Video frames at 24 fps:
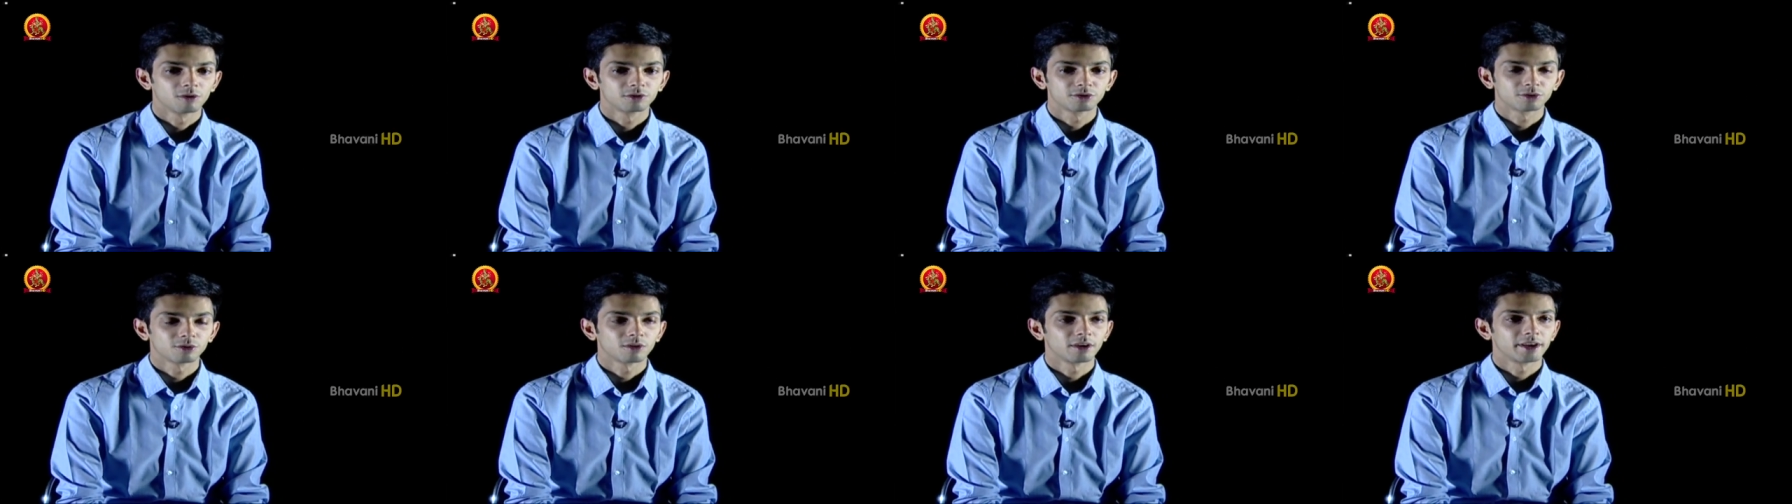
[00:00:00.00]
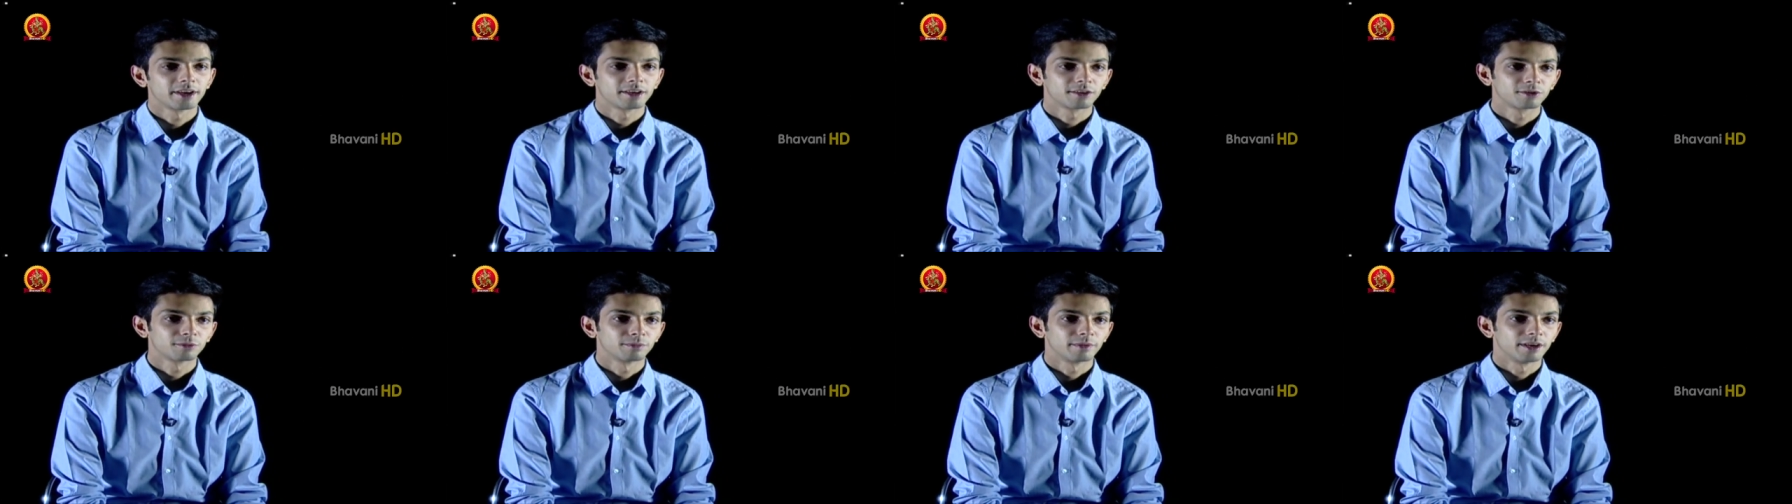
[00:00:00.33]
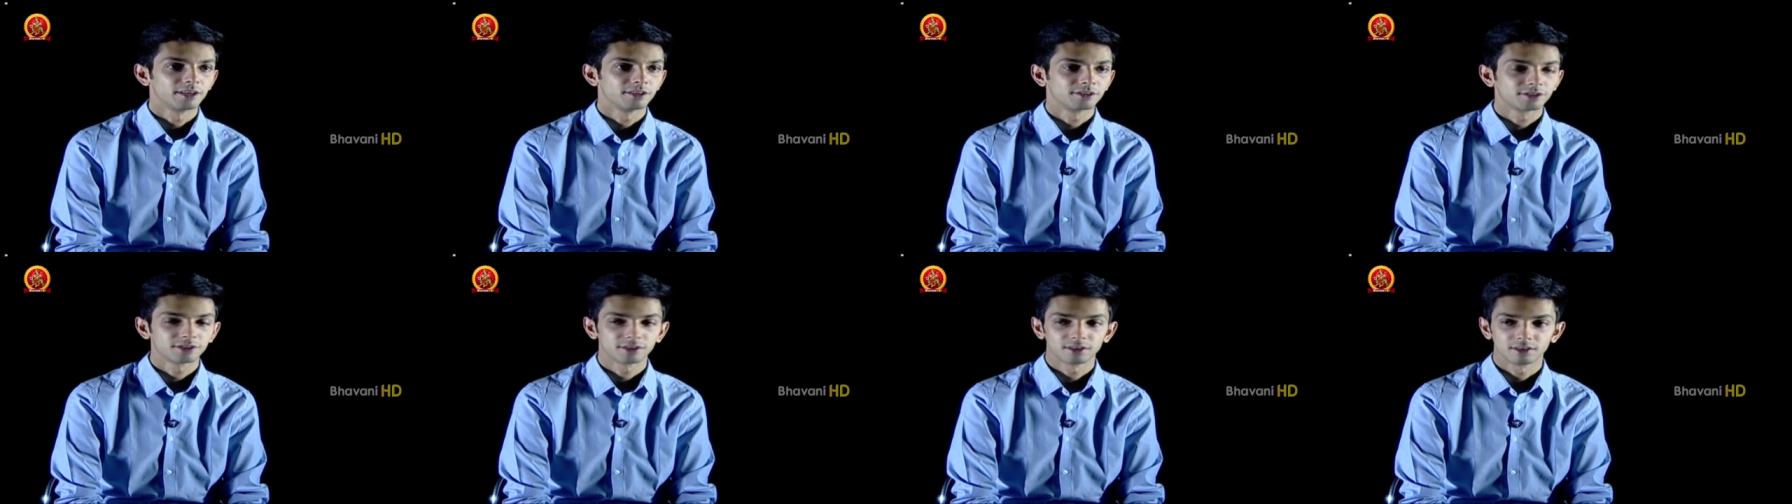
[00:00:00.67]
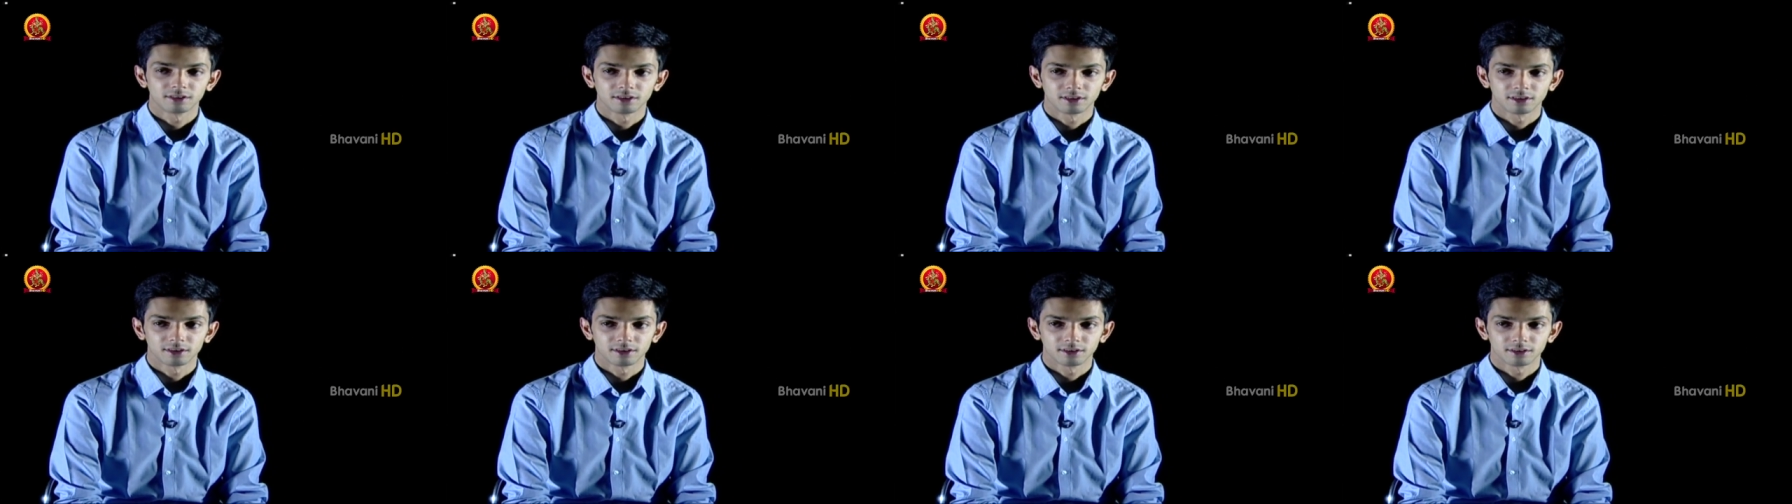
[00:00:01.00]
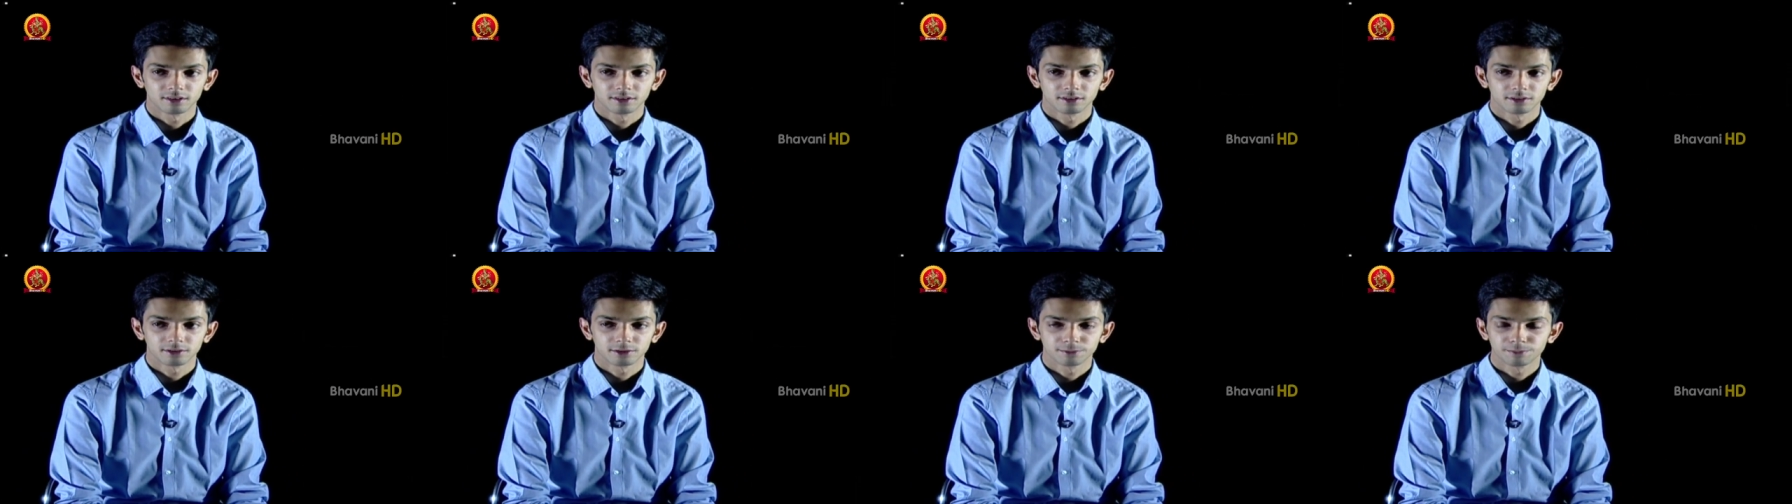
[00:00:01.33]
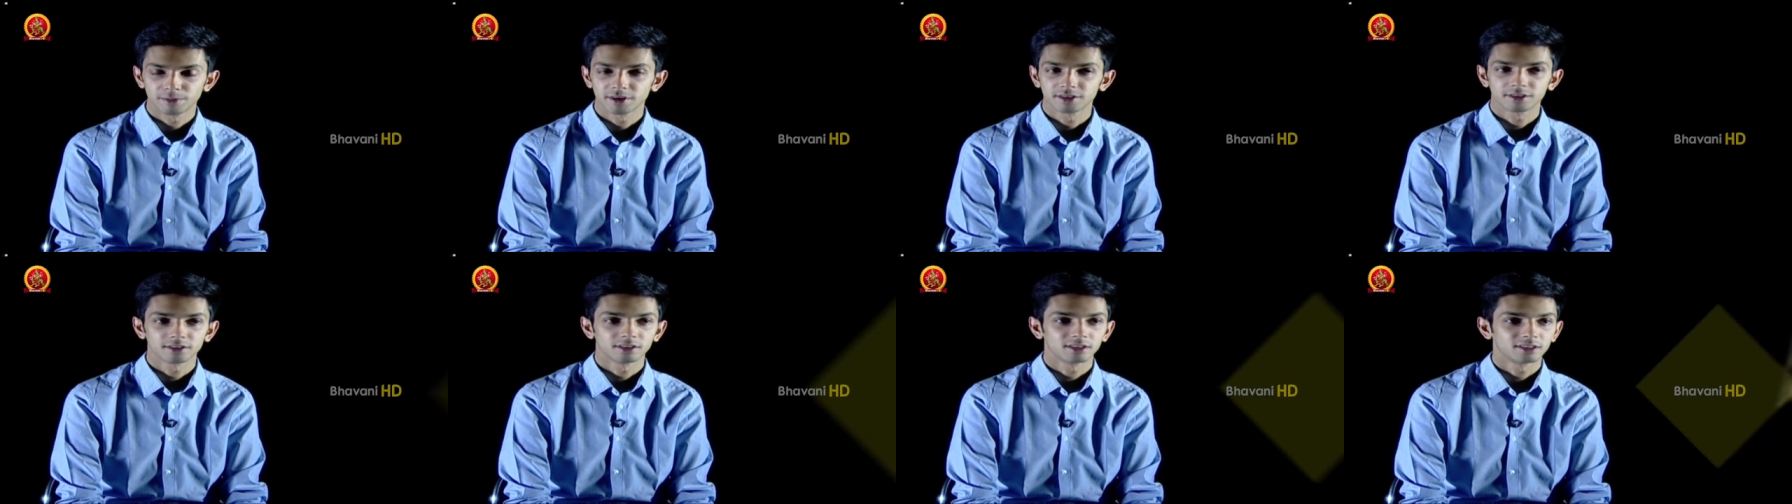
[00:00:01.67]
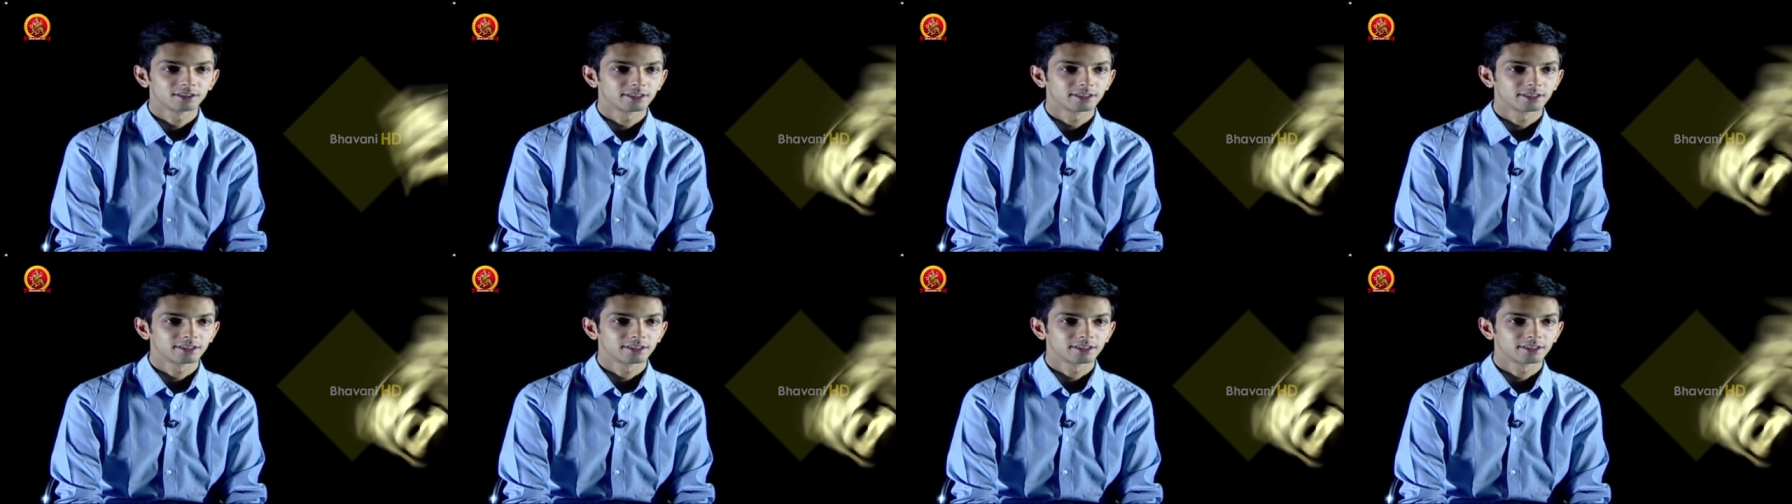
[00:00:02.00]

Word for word: also like to mention special